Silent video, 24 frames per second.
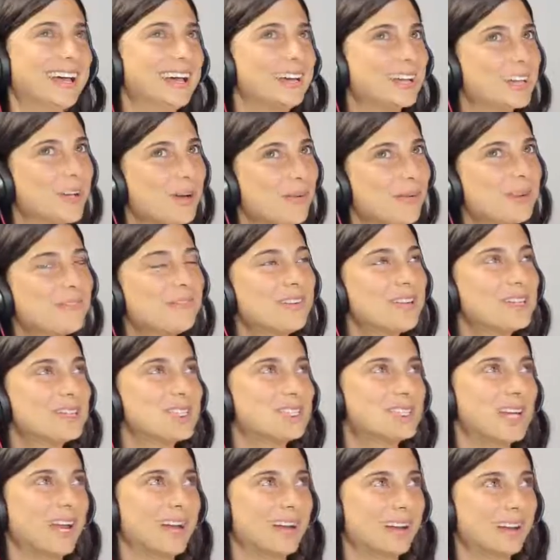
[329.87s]
going
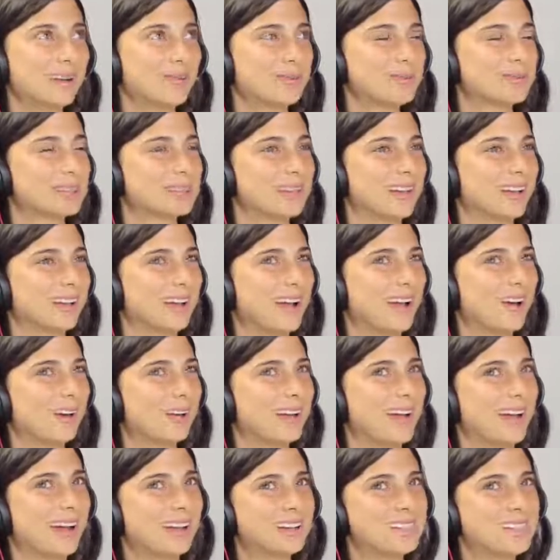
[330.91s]
vegetarian was like, oh
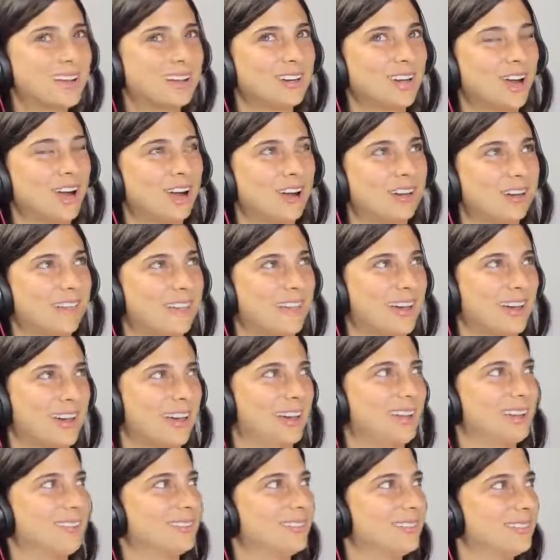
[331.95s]
yeah, I've done heard of
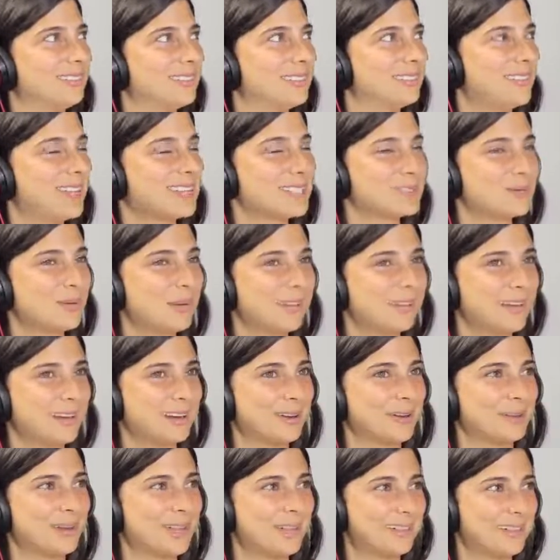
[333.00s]
that. That's where they
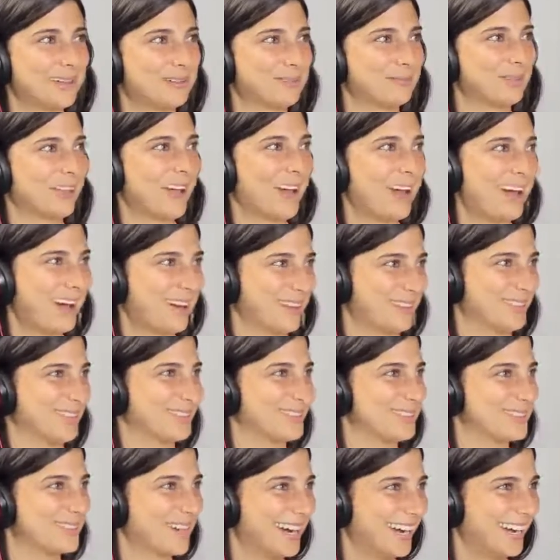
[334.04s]
don't eat them
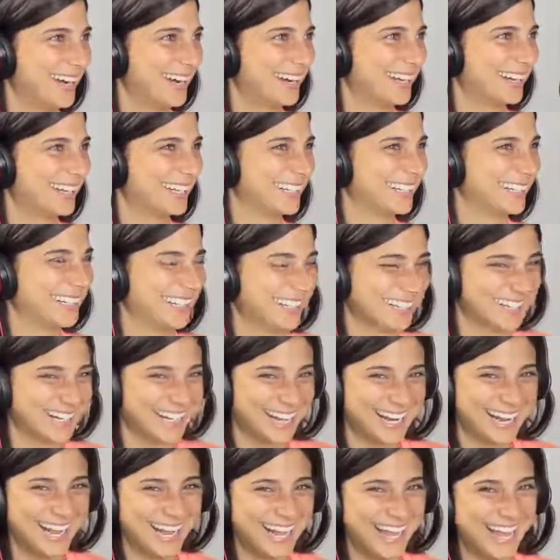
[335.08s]
cows, right? And
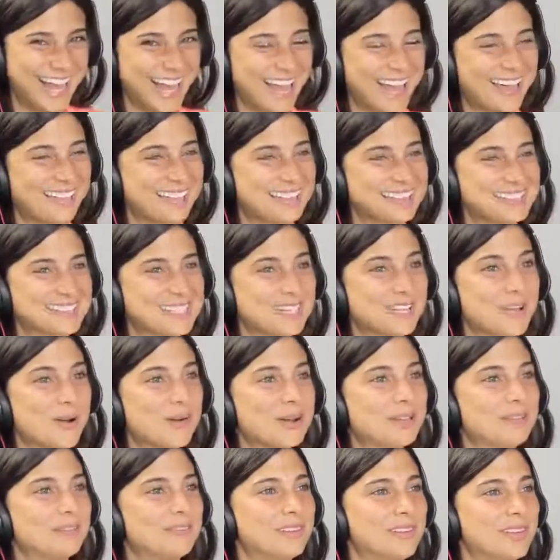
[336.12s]
then it's like
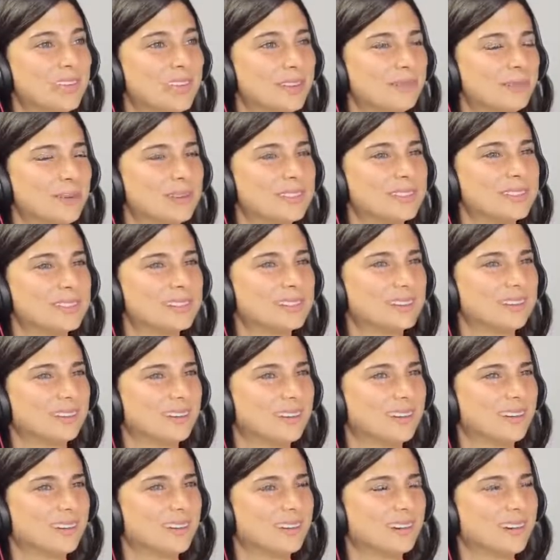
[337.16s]
going vegan was,
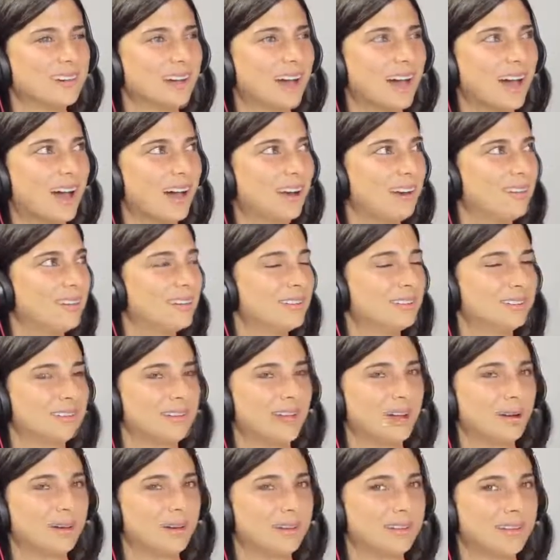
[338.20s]
I don't even
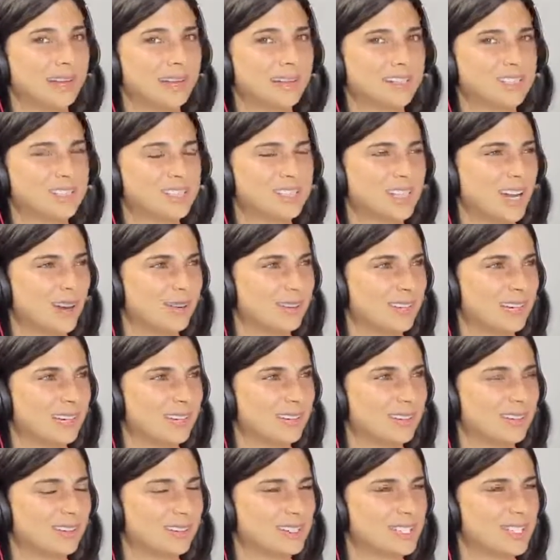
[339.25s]
know what that.
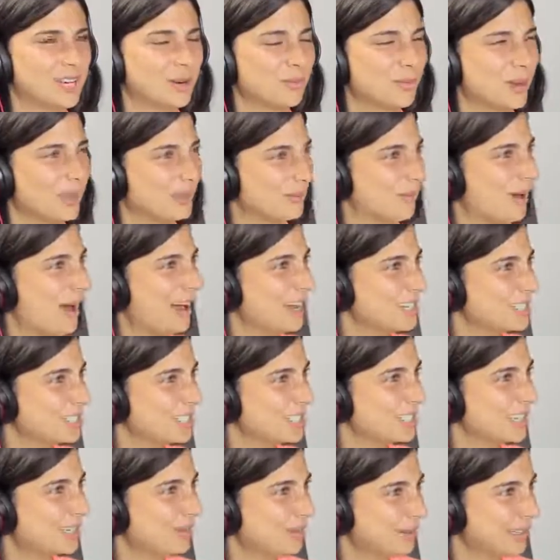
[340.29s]
Wait, why is
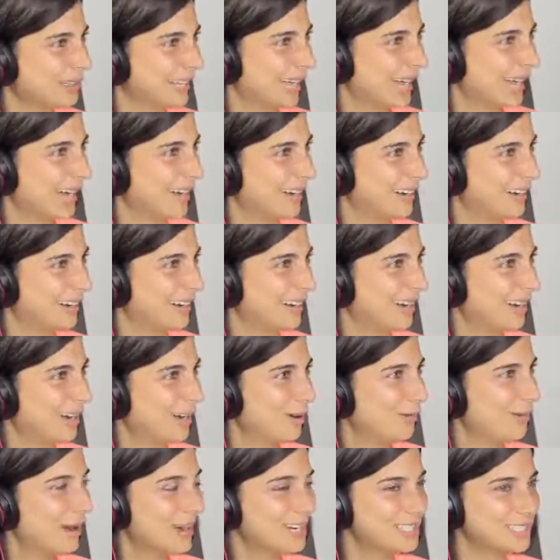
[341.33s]
she doing that?
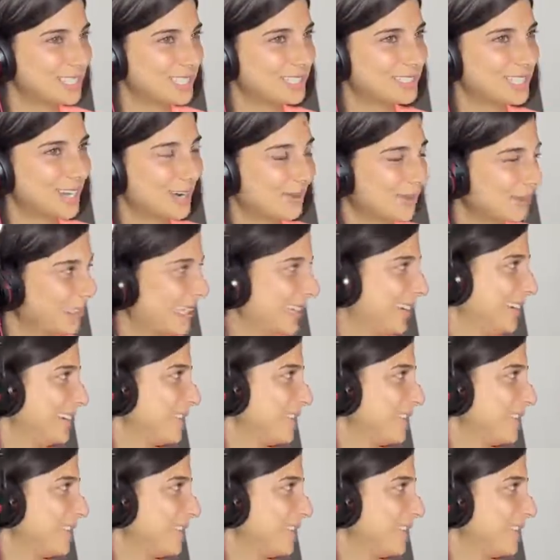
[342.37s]
Why is she doing that